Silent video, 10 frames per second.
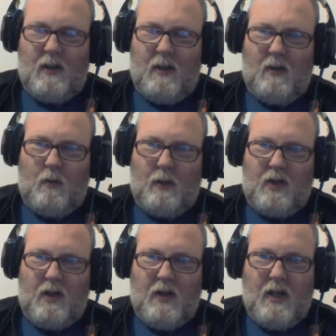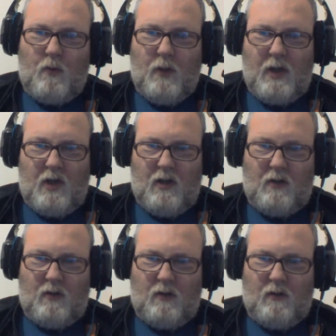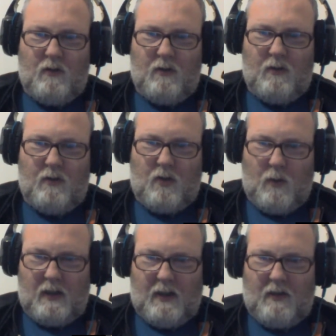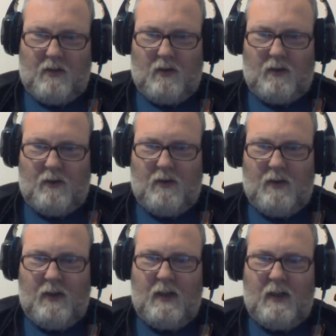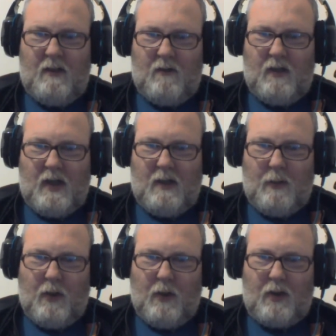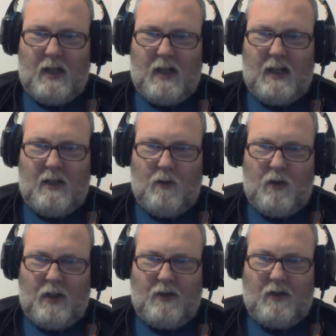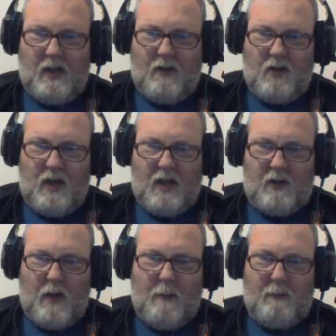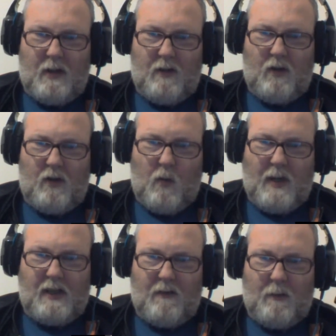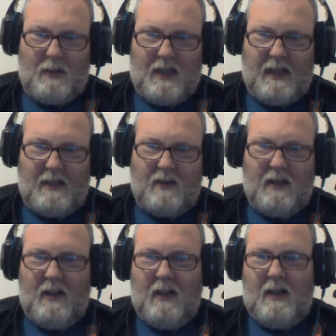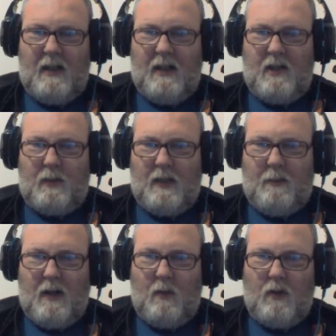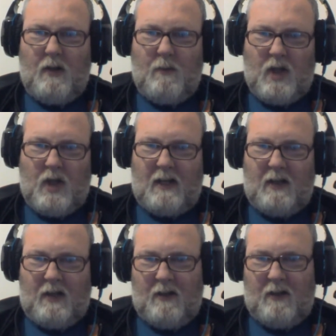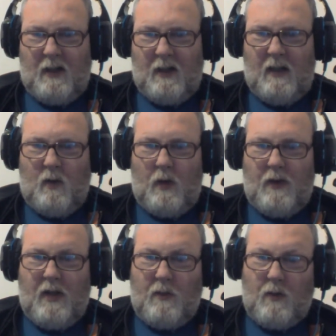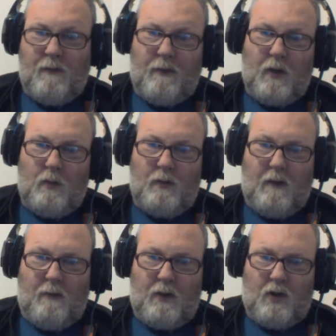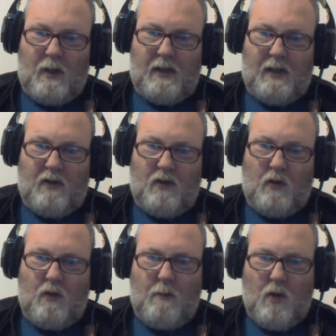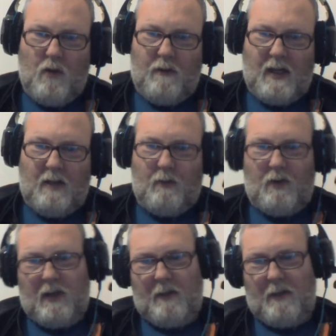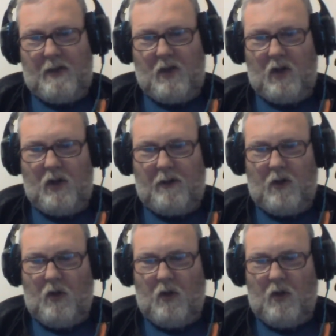which in the original Twilight Zone, the poor guy who thinks he can see a gremlin on the wing of the plane is played by William Shatner. When they refilmed it for Twilight Zone, the movie, it was played by John Lithgow.